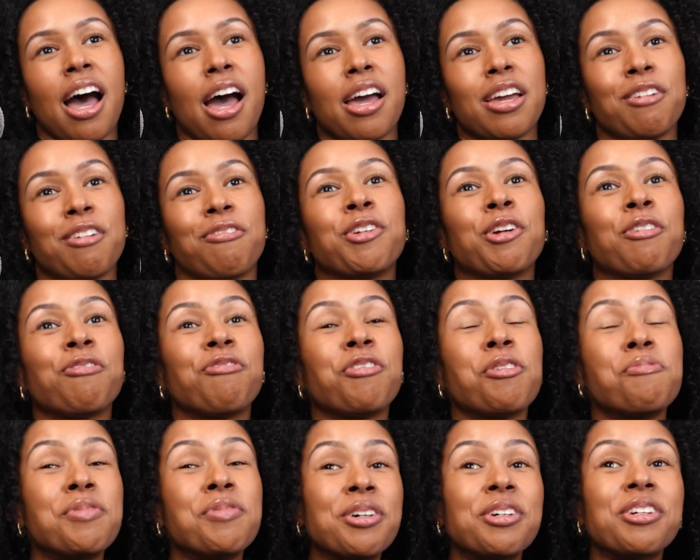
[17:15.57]
If you're
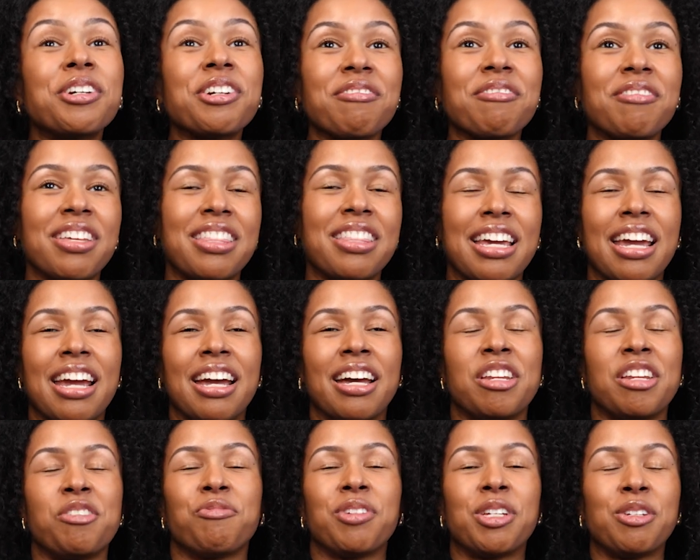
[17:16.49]
familiar with
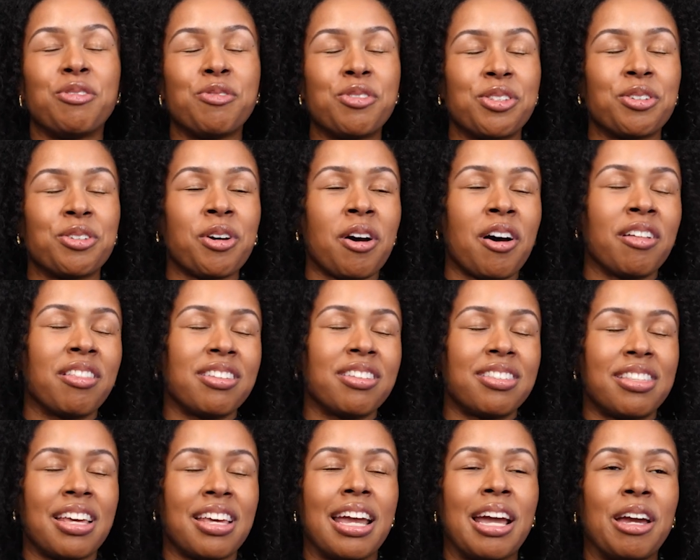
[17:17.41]
HAND, we used to call
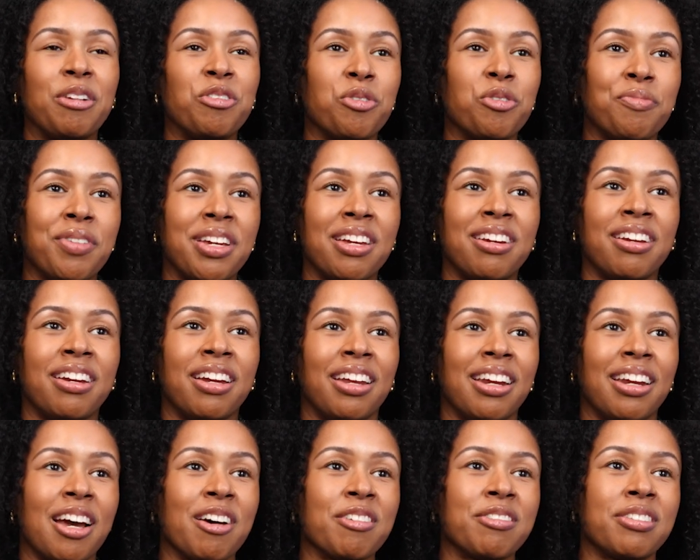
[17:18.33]
this the annual meeting
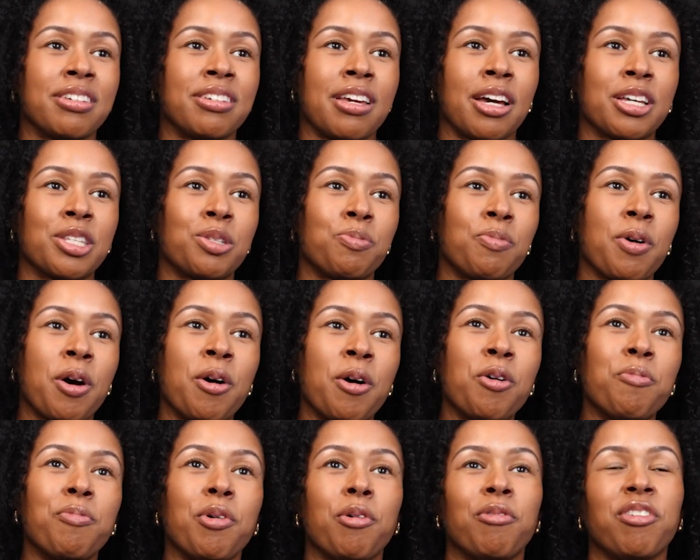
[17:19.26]
and housing
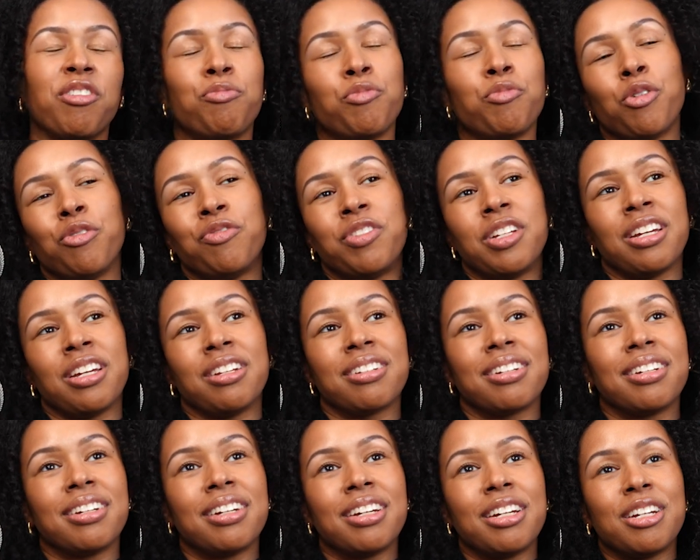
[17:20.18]
expo, but we've moved it
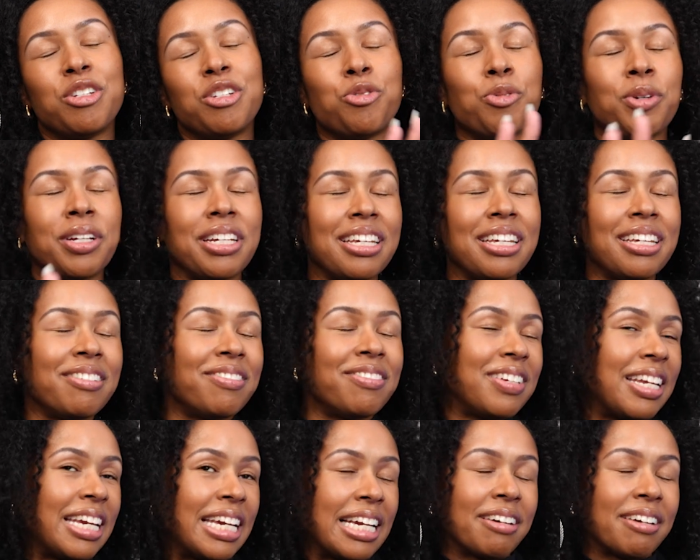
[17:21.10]
to an
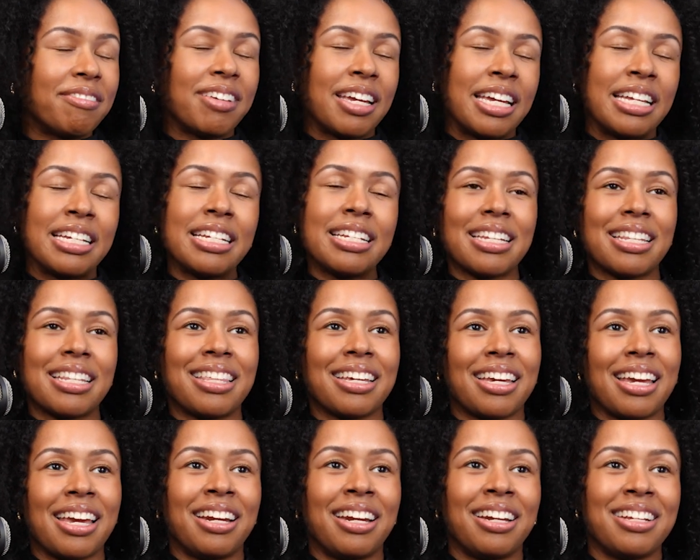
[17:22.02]
evening event at the
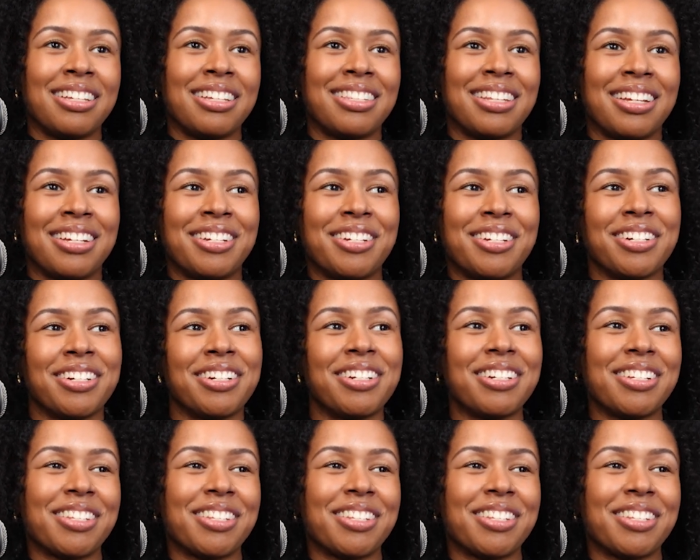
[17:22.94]
Kennedy Center.